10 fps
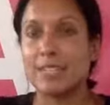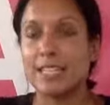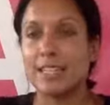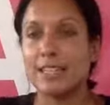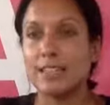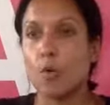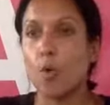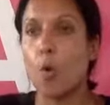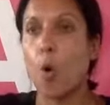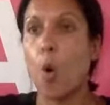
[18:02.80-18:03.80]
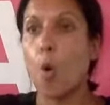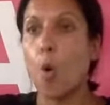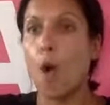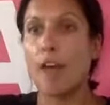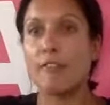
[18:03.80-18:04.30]
it,
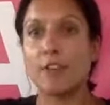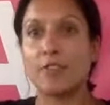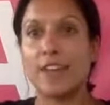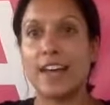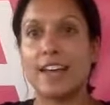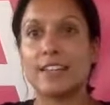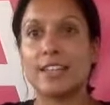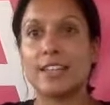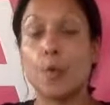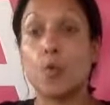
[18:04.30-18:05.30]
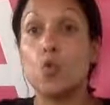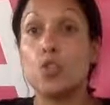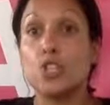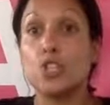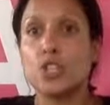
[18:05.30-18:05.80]
I felt that
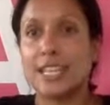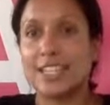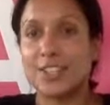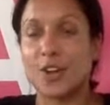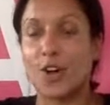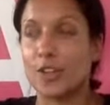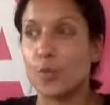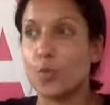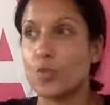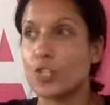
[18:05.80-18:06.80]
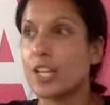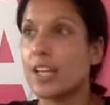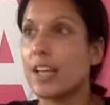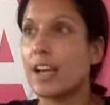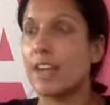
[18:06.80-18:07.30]
whoosh. I like to call it a whoosh.
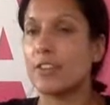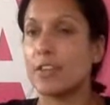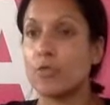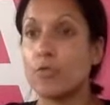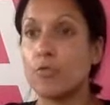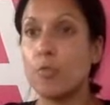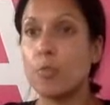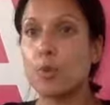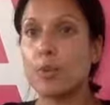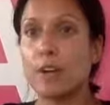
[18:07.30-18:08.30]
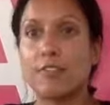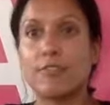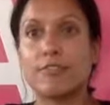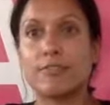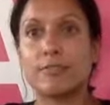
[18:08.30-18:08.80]
I felt that whoop
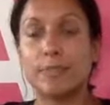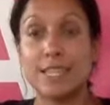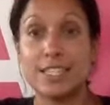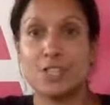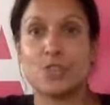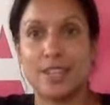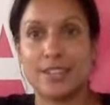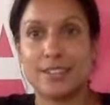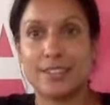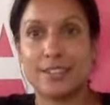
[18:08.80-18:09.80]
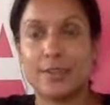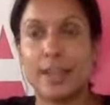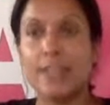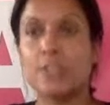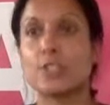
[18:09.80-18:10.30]
of pleasantry,
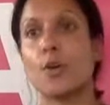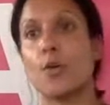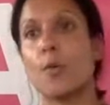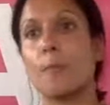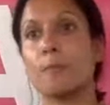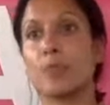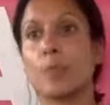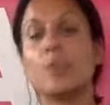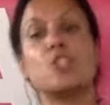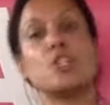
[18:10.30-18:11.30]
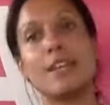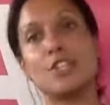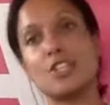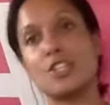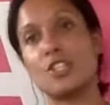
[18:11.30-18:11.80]
right? So when she
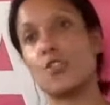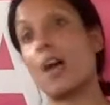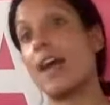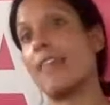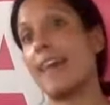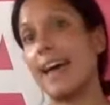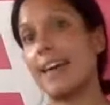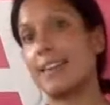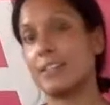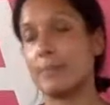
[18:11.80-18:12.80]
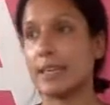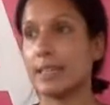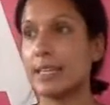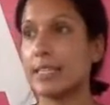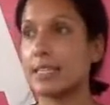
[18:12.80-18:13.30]
mentioned to try that and to make a
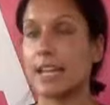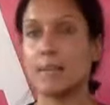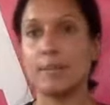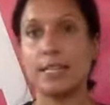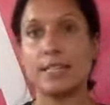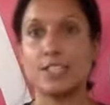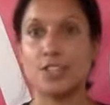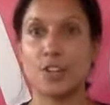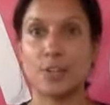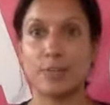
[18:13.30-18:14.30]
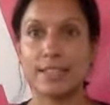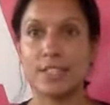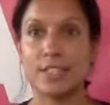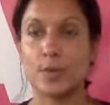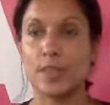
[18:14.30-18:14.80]
list, I immediately started my
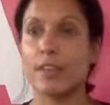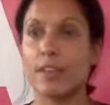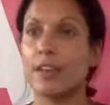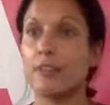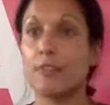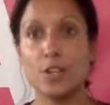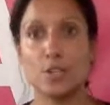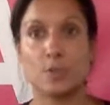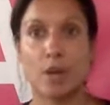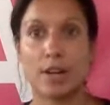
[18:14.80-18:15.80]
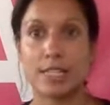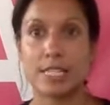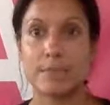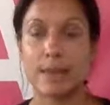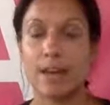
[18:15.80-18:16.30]
list with frangipani
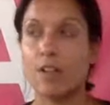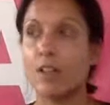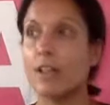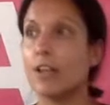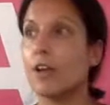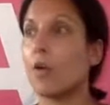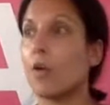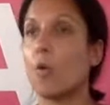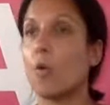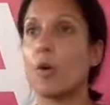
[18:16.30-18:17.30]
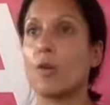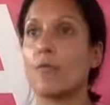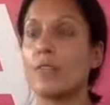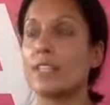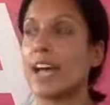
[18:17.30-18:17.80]
smell,
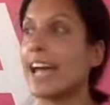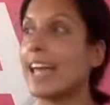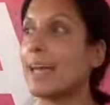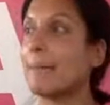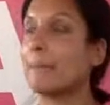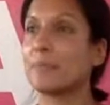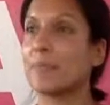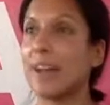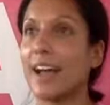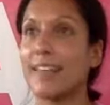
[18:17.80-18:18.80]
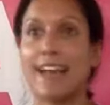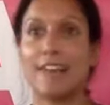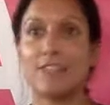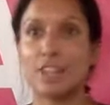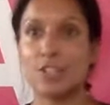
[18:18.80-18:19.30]
or the time I
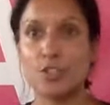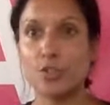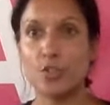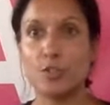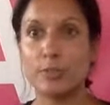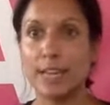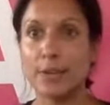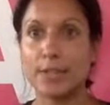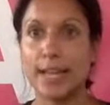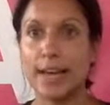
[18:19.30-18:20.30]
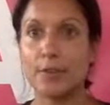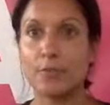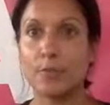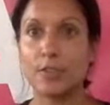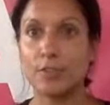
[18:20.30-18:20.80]
laughed uncontrollably out
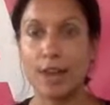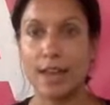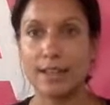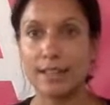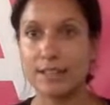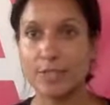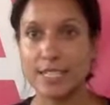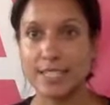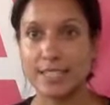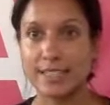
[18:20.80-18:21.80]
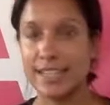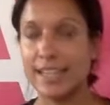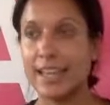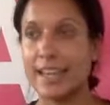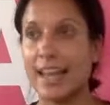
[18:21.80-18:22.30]
loud with a friend recently
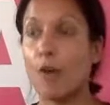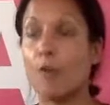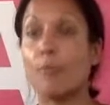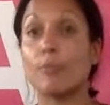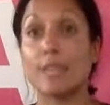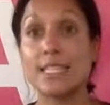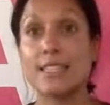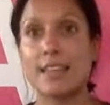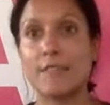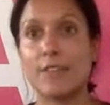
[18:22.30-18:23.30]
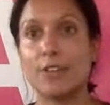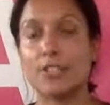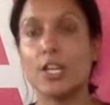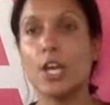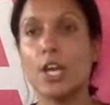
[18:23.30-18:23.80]
and how pleasant that
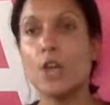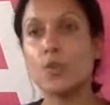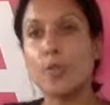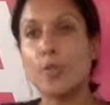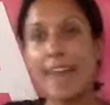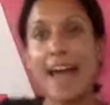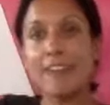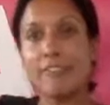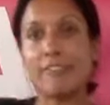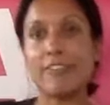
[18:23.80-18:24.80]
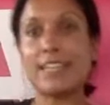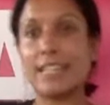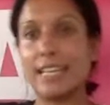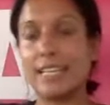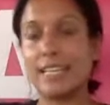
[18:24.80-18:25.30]
felt. So that
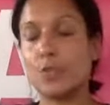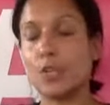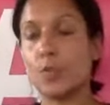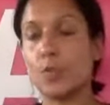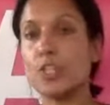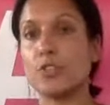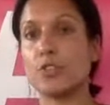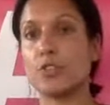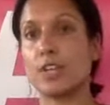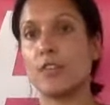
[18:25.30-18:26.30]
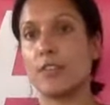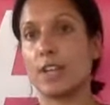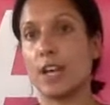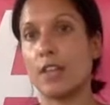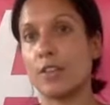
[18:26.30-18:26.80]
feeling you can wish for yourself
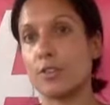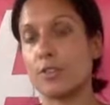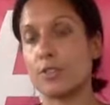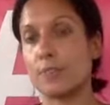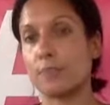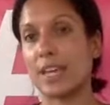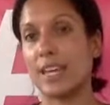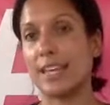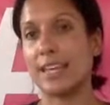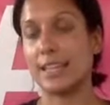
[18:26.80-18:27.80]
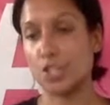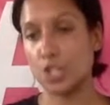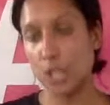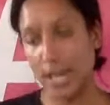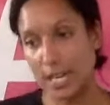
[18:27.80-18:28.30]
and others, and it can
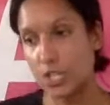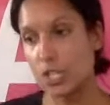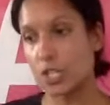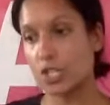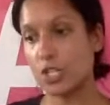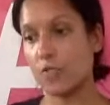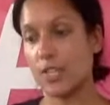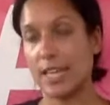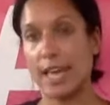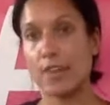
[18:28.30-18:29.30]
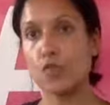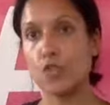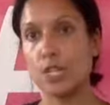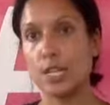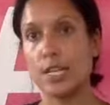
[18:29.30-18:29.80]
change and shift the
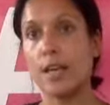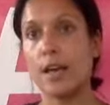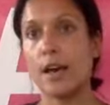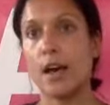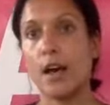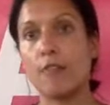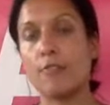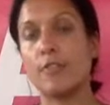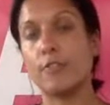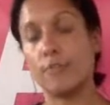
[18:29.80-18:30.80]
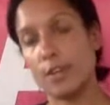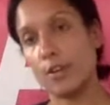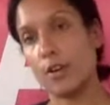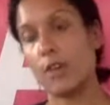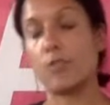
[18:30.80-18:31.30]
energy of the
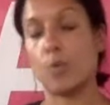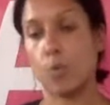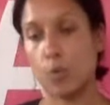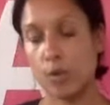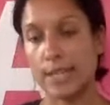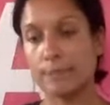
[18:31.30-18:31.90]
fear, of the worry,